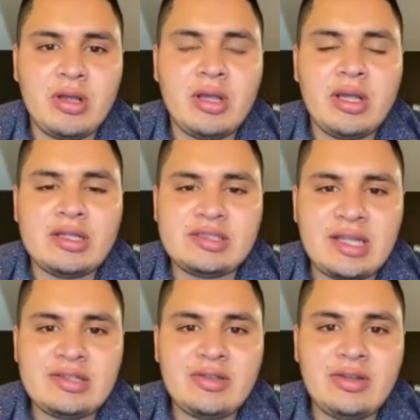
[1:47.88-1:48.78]

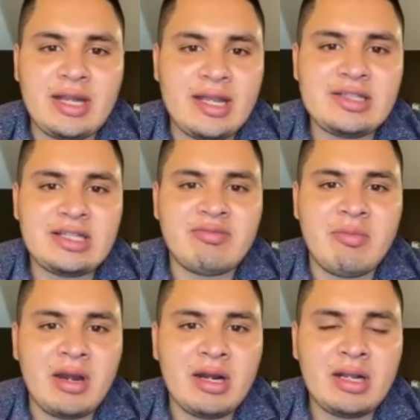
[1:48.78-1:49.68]
sent to the United States of
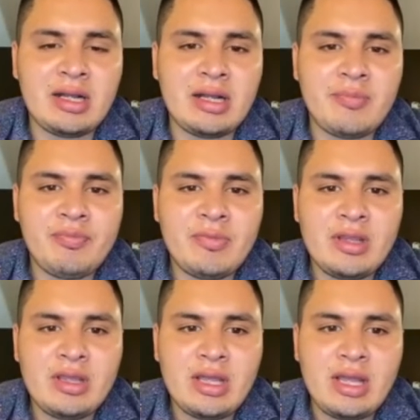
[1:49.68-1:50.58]
America,
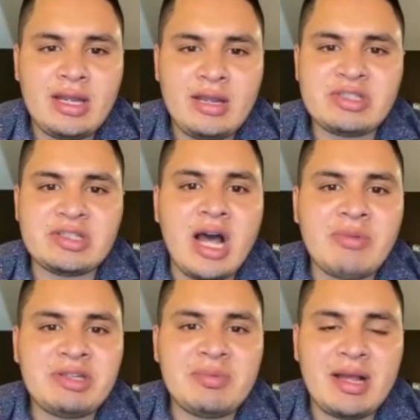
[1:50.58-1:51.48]
and he was
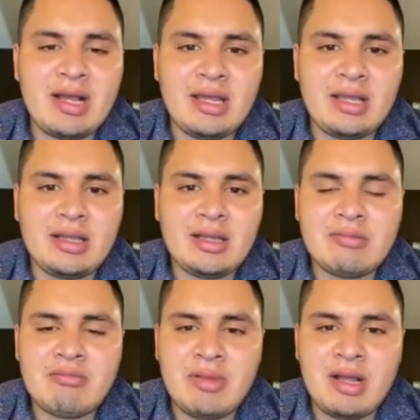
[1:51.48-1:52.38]
adopted by
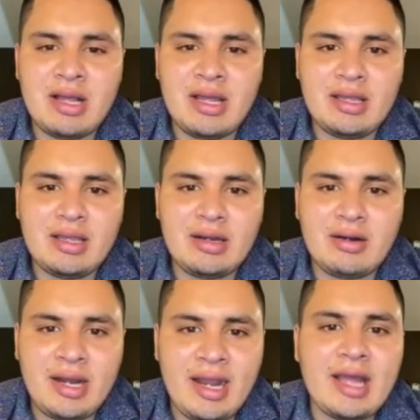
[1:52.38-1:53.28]
my
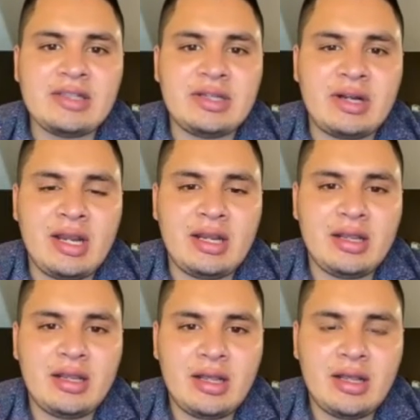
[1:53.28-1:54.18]
great aunts and great
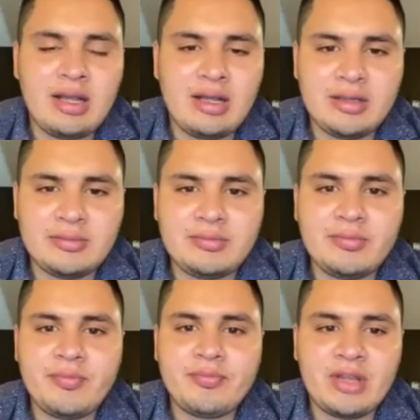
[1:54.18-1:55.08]

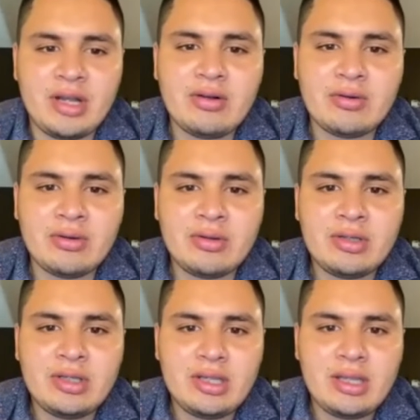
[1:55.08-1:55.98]
uncle
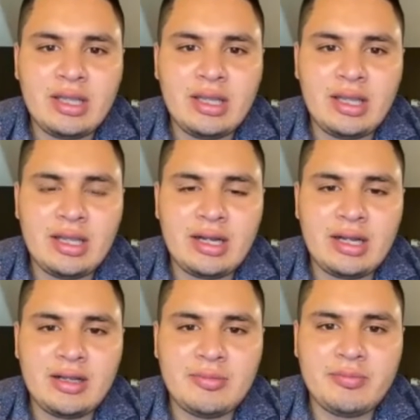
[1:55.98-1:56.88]
in
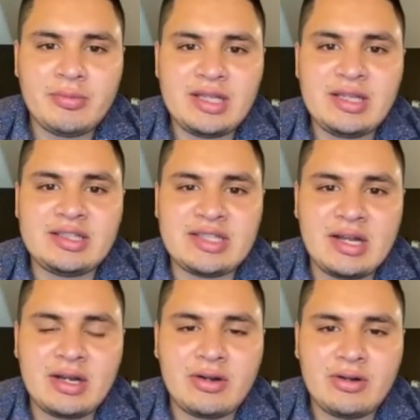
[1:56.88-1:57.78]
the
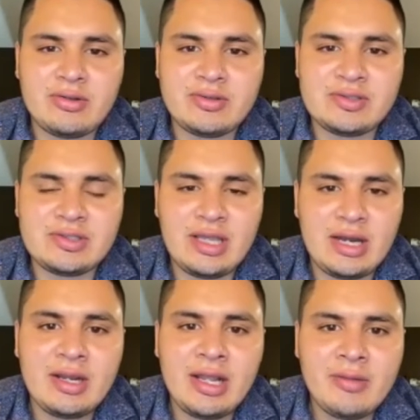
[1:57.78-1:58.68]
Santa Cruz
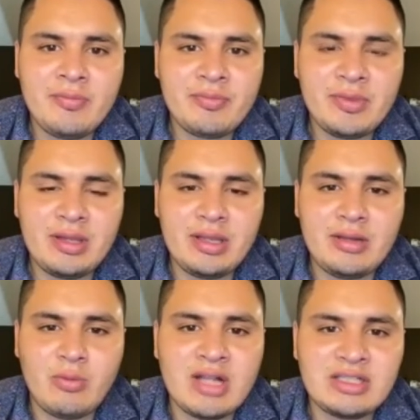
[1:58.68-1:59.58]
area,
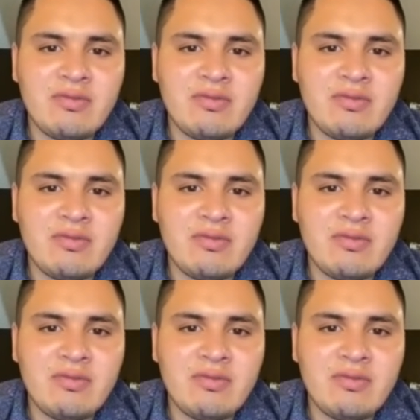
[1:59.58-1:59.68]
Watsonville,